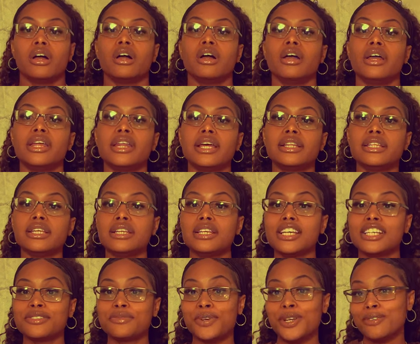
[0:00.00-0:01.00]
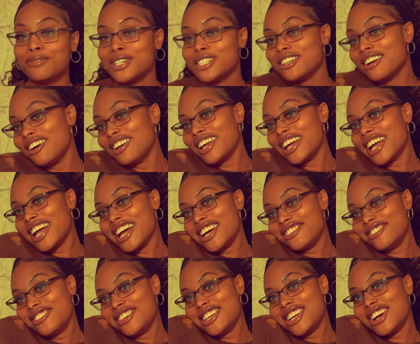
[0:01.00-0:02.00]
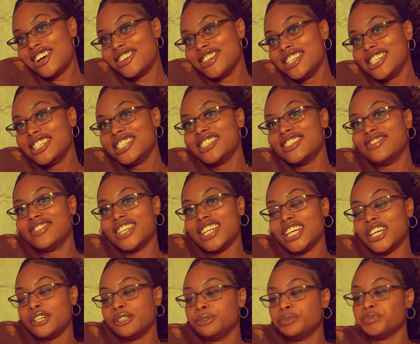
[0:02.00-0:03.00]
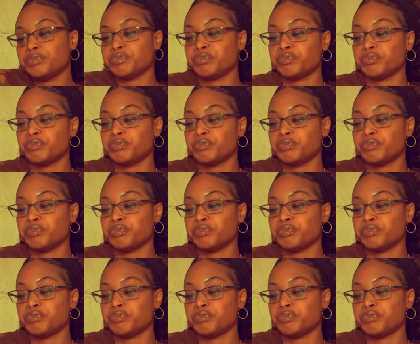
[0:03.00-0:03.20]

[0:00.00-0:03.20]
And I think that's pretty much all I got for y'all in this video.